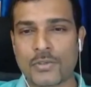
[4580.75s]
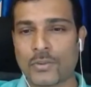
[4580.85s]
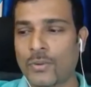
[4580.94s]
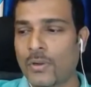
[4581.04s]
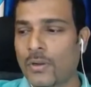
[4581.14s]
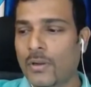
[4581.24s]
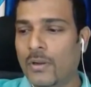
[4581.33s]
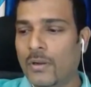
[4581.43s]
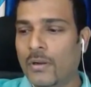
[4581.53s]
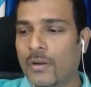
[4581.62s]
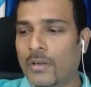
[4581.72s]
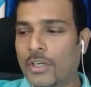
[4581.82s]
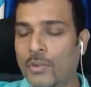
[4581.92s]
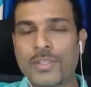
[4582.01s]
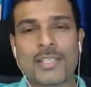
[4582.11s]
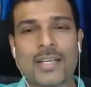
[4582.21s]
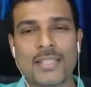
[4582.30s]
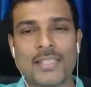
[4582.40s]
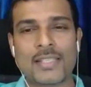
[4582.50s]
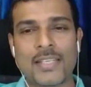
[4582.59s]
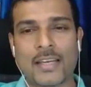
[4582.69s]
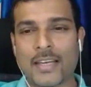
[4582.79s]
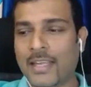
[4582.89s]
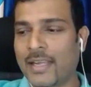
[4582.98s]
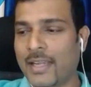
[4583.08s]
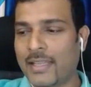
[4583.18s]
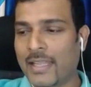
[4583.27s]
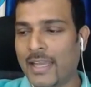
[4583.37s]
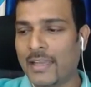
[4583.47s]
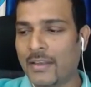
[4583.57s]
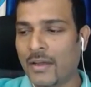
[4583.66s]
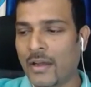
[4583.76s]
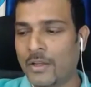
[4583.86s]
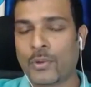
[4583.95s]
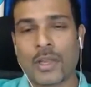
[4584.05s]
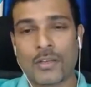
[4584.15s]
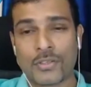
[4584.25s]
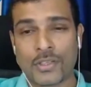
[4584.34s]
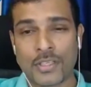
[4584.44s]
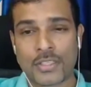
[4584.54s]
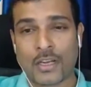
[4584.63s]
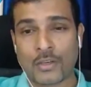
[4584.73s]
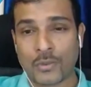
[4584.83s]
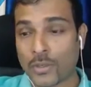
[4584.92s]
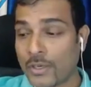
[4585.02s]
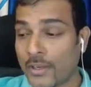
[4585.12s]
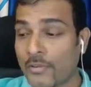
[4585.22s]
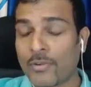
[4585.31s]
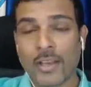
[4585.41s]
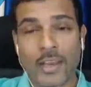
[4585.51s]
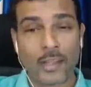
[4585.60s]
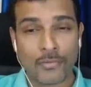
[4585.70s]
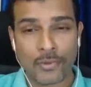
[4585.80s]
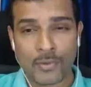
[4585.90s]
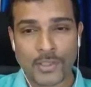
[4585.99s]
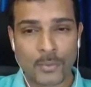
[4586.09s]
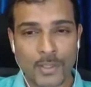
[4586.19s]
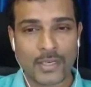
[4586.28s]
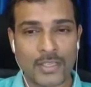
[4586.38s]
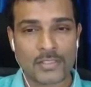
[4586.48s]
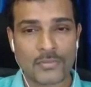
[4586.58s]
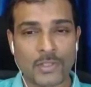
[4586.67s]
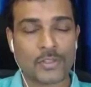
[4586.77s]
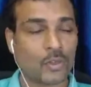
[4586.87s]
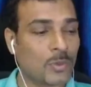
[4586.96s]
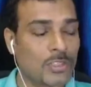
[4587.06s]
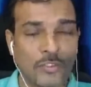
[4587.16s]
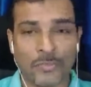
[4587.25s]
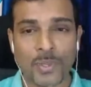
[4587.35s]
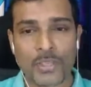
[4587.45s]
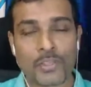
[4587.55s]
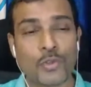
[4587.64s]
So do this consistently, and then you can literally start to live a life filled with abundance, with so much of peace.